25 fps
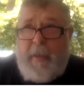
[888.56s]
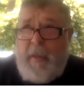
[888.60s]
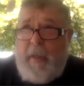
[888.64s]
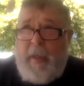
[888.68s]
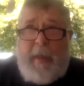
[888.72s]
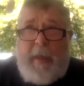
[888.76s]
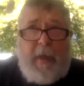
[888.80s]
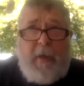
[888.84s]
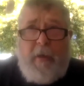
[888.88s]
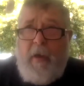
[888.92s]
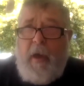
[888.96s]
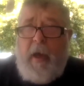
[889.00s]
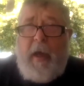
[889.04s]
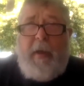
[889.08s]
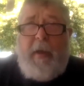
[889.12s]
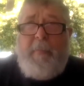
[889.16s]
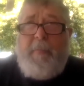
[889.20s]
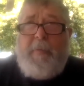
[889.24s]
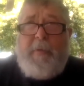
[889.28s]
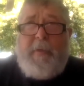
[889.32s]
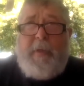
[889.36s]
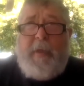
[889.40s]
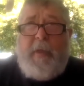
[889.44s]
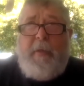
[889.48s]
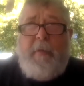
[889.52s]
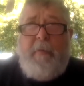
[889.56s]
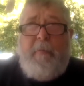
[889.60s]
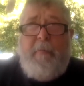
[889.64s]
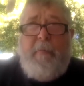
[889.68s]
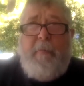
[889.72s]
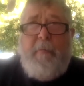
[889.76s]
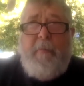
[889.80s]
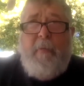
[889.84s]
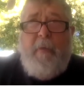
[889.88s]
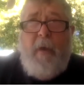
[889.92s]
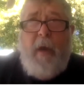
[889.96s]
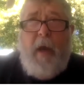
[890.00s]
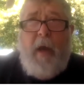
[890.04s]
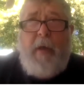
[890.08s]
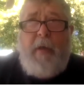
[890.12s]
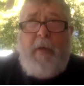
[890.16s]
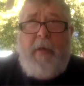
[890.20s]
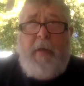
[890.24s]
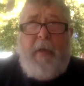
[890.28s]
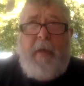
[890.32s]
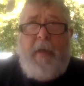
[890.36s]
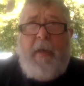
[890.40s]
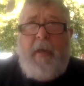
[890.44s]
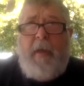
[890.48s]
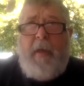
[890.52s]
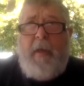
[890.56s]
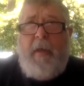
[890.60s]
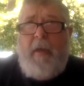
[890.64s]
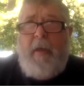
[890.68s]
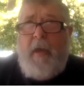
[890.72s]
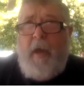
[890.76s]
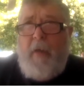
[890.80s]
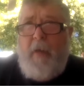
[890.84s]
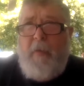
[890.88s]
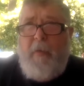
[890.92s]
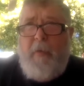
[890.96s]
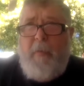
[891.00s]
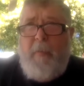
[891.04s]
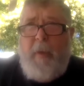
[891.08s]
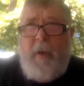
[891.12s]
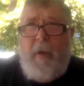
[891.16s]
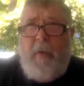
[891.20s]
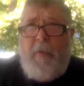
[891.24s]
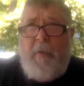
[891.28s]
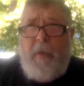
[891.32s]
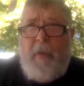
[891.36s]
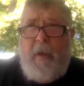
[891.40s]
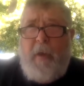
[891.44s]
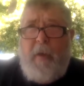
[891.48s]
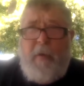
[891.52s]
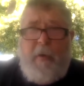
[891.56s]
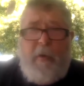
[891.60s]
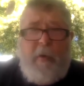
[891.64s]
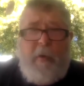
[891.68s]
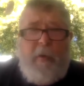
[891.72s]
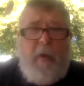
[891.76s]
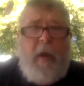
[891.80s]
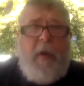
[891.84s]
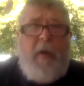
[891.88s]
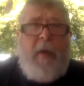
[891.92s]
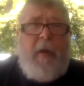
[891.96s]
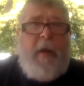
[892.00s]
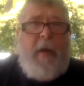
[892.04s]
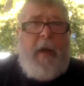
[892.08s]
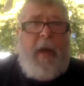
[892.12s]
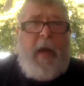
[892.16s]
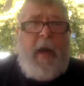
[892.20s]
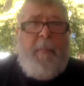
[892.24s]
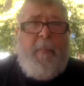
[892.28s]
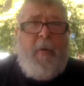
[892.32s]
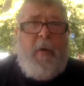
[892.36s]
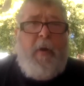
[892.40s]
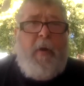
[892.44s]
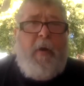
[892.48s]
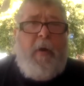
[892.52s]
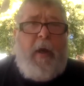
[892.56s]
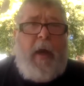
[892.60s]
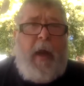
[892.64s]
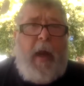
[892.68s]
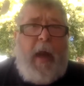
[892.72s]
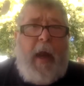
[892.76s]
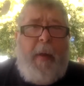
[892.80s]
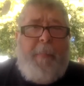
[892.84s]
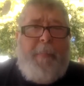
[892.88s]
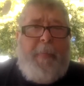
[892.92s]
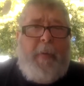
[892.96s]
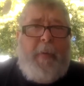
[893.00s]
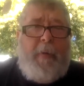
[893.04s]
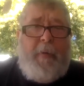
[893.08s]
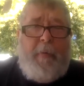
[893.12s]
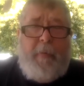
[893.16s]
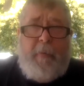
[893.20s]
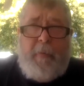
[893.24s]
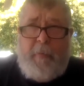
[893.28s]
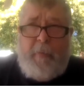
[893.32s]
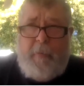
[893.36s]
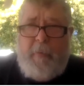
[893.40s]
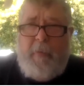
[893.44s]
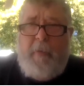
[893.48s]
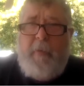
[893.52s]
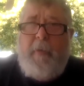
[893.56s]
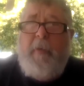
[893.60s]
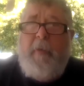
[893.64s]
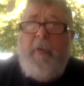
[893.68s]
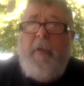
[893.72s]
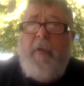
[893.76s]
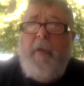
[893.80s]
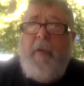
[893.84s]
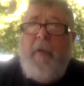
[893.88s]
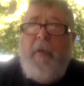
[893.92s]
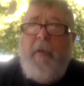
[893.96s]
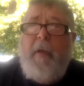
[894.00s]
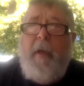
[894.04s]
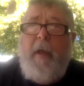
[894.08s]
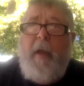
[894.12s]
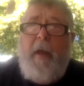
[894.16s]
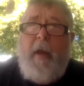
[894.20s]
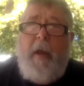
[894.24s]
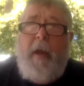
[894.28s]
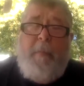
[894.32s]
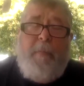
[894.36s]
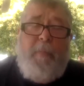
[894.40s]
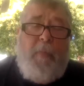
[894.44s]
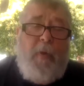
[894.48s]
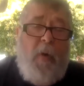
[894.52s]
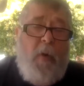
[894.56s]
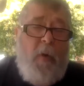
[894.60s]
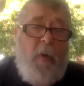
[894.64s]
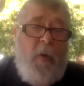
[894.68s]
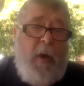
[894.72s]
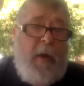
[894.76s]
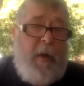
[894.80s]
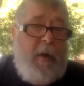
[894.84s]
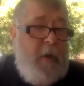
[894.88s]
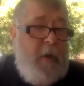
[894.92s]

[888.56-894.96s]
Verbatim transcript: he claims that London and another marathon are London and Hamburg are going to happen. And I'm going,